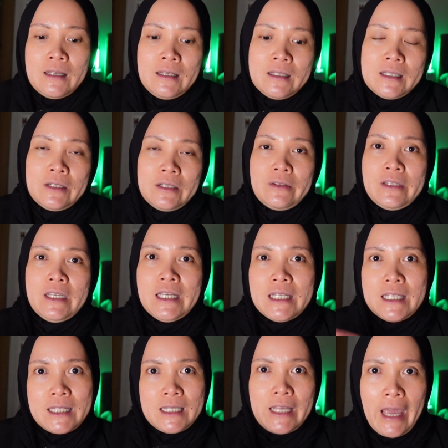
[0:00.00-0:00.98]
So
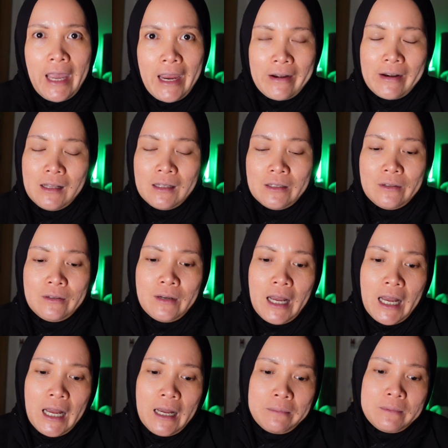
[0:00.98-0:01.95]
this
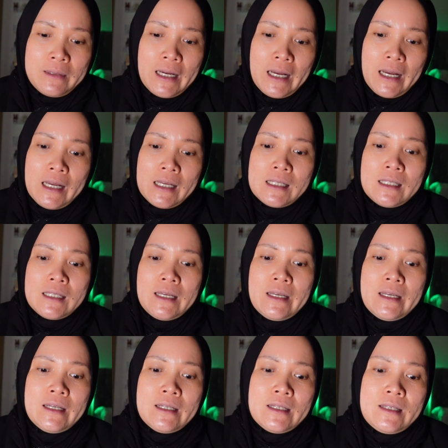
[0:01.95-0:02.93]
Airalo app, guys,
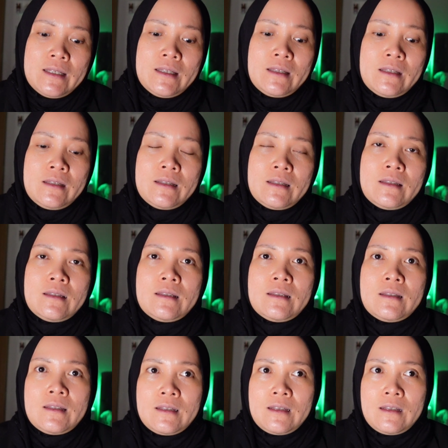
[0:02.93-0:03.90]

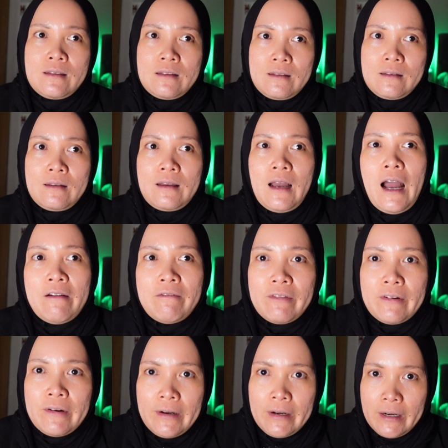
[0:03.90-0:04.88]
is
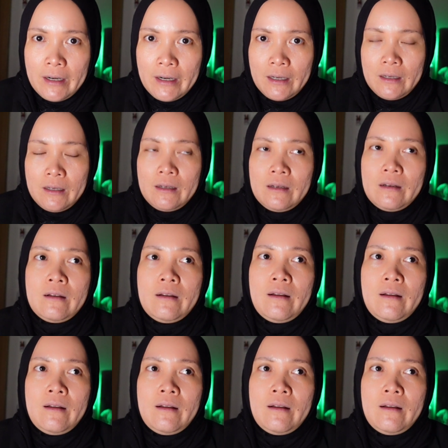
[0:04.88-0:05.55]
covered